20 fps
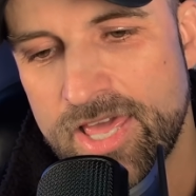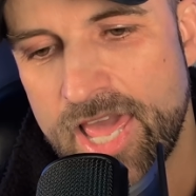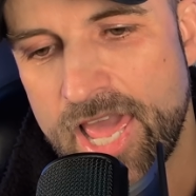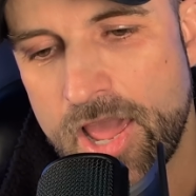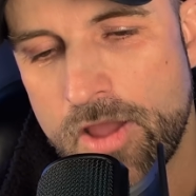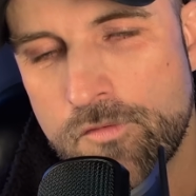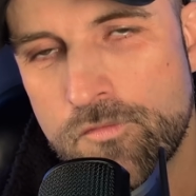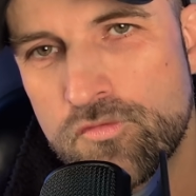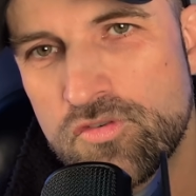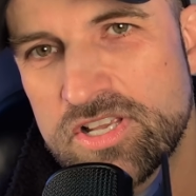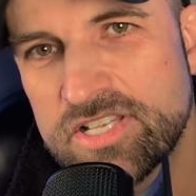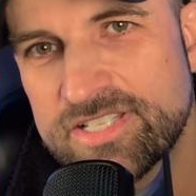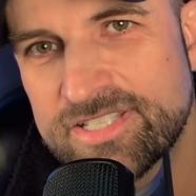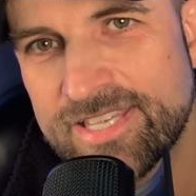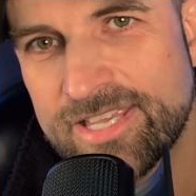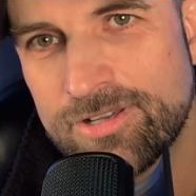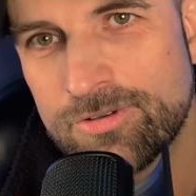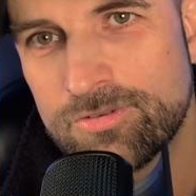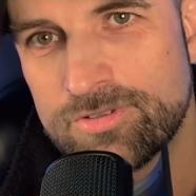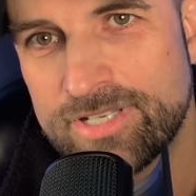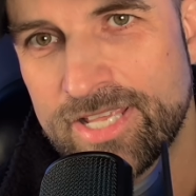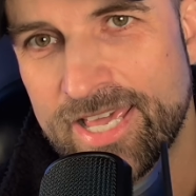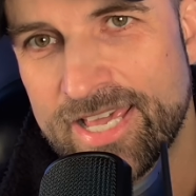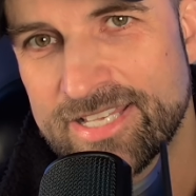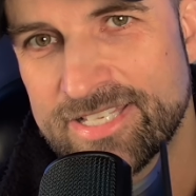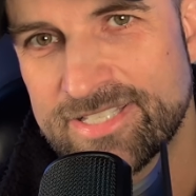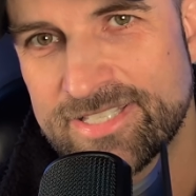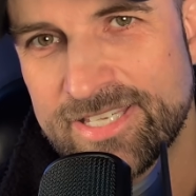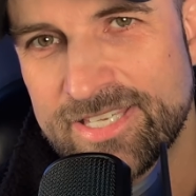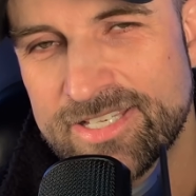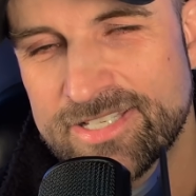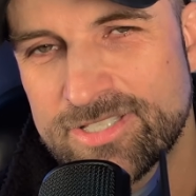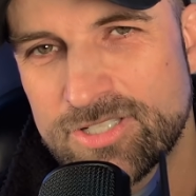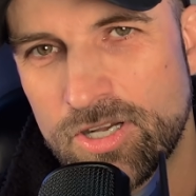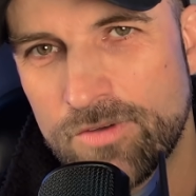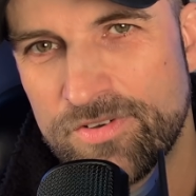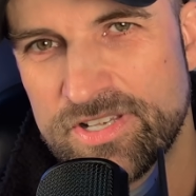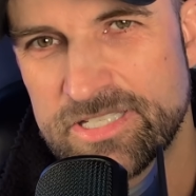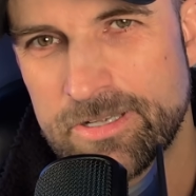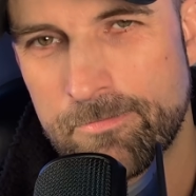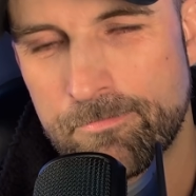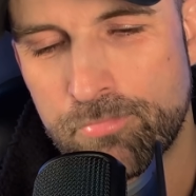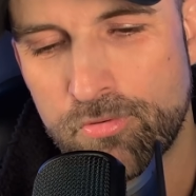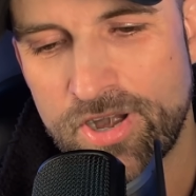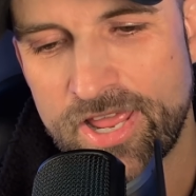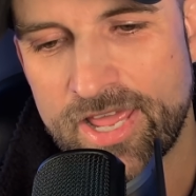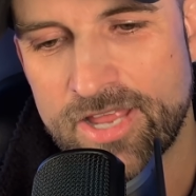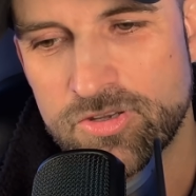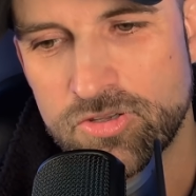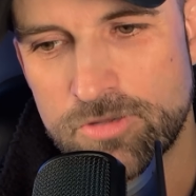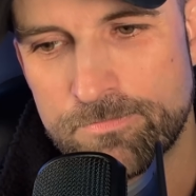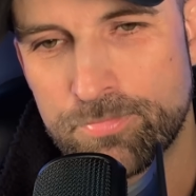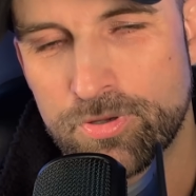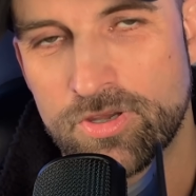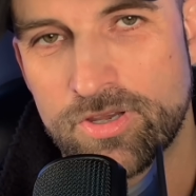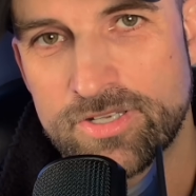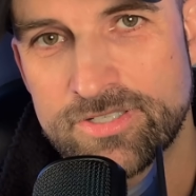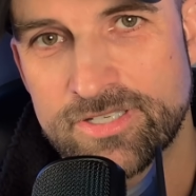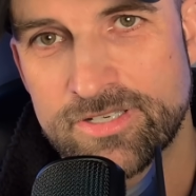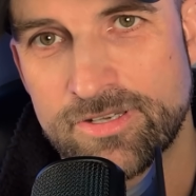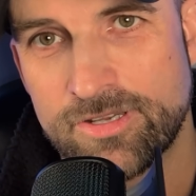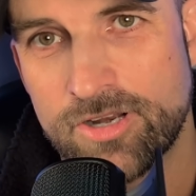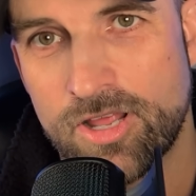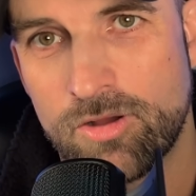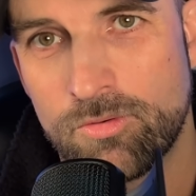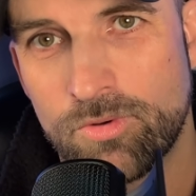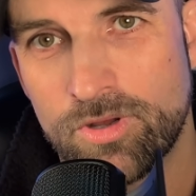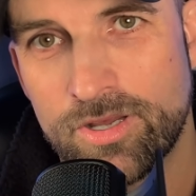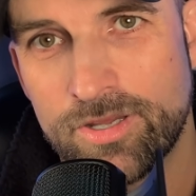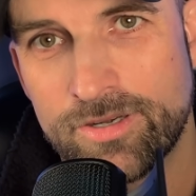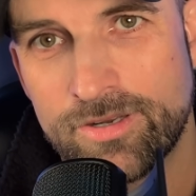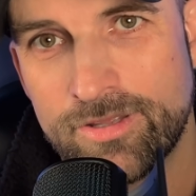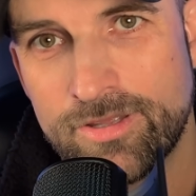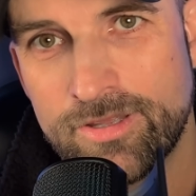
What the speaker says: Every single day, see yourself as a brand new person. You know what?